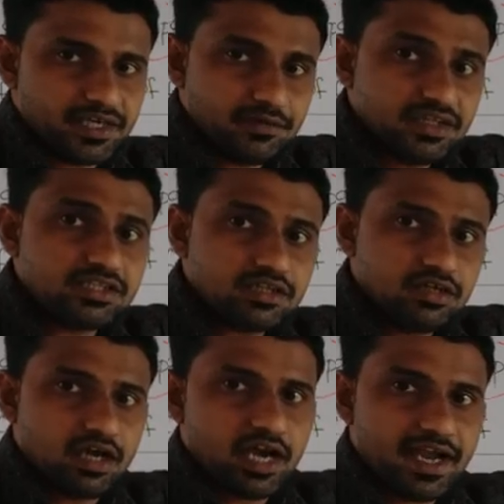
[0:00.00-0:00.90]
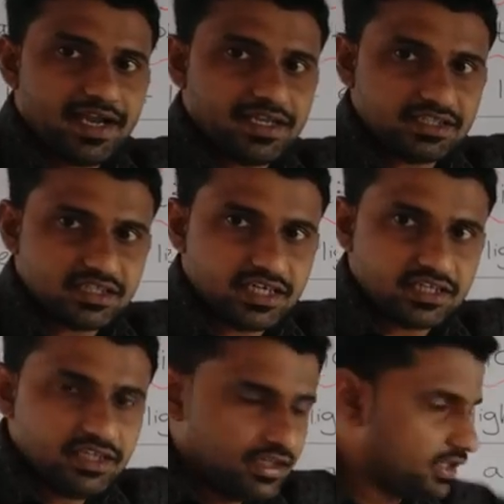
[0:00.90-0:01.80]
in which I
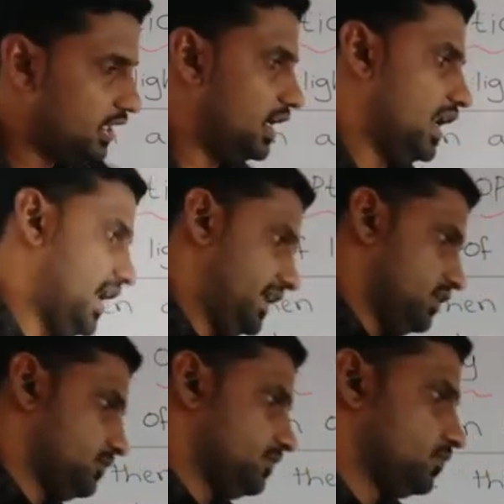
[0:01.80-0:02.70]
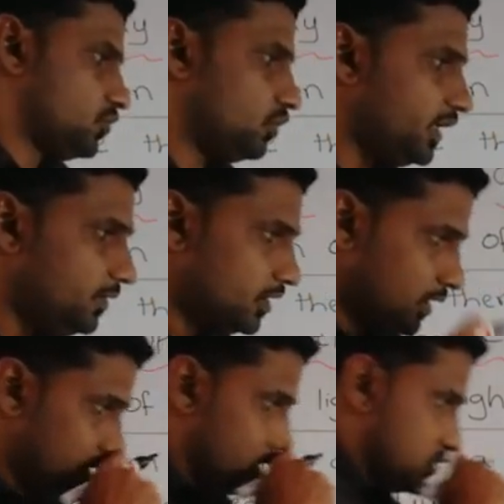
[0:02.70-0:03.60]
incident the light.
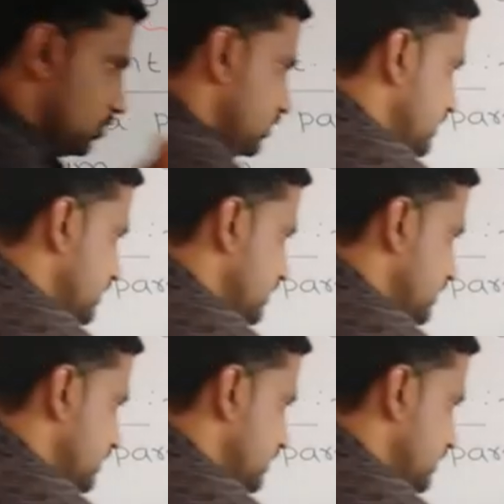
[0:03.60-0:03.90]
Okay, so